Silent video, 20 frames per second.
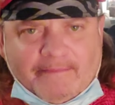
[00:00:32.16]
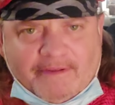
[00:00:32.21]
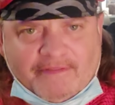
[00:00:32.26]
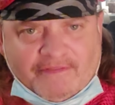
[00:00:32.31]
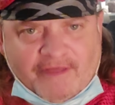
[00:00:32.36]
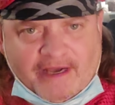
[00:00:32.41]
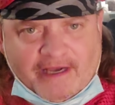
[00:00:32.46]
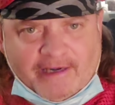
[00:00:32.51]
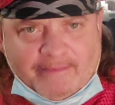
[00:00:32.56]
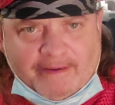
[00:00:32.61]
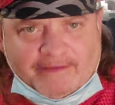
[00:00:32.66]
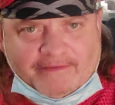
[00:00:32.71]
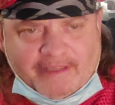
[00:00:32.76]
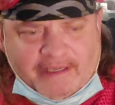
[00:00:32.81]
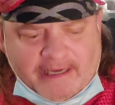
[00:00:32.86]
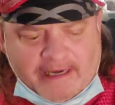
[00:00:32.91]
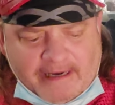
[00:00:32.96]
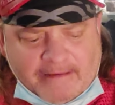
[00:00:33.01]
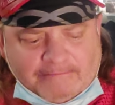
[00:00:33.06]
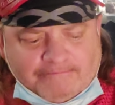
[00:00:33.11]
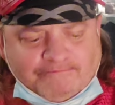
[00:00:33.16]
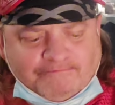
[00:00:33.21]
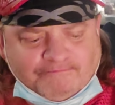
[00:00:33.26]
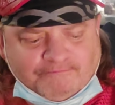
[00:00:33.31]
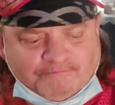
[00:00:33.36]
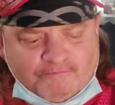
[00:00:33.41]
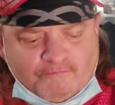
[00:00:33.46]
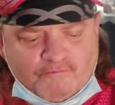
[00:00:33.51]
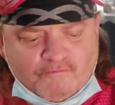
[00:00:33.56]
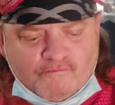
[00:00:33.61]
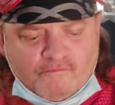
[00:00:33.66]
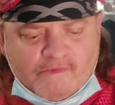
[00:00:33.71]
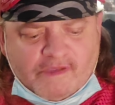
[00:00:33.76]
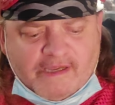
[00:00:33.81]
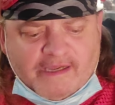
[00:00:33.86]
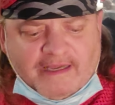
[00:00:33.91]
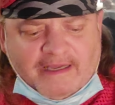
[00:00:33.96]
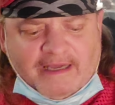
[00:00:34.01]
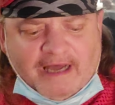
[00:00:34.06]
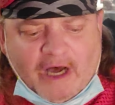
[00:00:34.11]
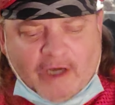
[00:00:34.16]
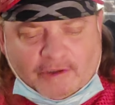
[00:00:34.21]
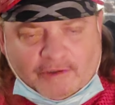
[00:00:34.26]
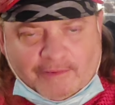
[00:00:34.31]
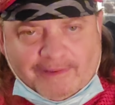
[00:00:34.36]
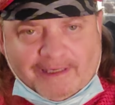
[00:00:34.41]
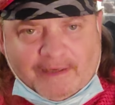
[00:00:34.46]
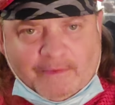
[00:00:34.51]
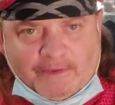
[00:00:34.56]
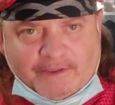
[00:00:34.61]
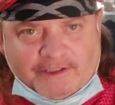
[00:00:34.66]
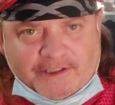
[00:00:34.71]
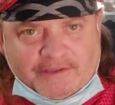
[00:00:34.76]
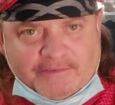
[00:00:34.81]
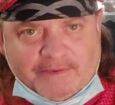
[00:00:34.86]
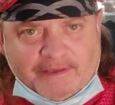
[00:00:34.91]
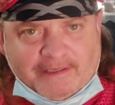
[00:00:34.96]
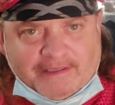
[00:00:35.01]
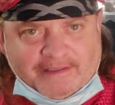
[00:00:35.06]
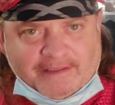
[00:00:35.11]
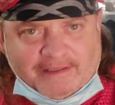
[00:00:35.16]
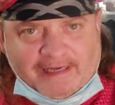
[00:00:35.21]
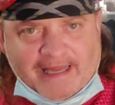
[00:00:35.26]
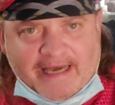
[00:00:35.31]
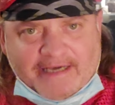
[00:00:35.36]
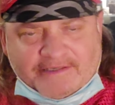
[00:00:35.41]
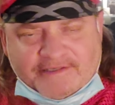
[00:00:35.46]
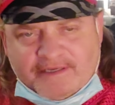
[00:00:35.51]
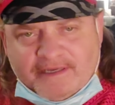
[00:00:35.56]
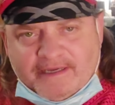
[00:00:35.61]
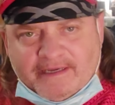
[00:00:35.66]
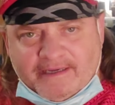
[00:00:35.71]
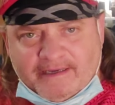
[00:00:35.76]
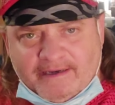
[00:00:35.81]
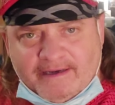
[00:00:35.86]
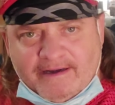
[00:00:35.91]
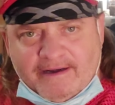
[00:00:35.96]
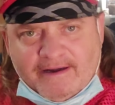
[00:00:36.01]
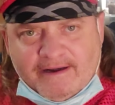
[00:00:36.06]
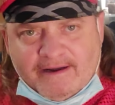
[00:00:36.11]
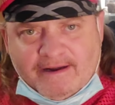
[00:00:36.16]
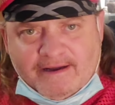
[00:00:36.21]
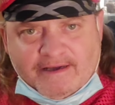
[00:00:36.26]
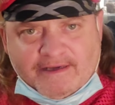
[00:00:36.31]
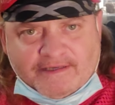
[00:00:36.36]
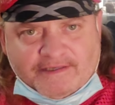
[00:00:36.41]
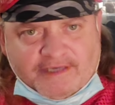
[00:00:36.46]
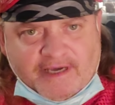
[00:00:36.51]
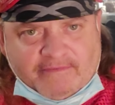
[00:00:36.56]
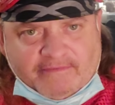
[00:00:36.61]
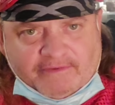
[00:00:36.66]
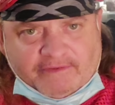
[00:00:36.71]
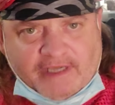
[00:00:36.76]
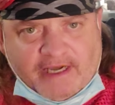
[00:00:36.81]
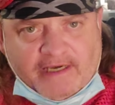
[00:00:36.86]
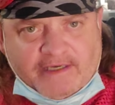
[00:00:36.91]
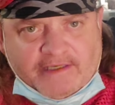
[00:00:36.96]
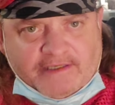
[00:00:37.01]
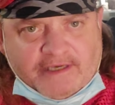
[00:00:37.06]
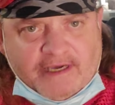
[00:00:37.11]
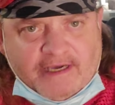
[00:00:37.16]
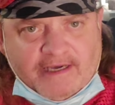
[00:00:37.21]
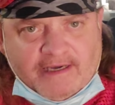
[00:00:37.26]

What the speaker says: been thinking about the ultimately, which has been the last several days,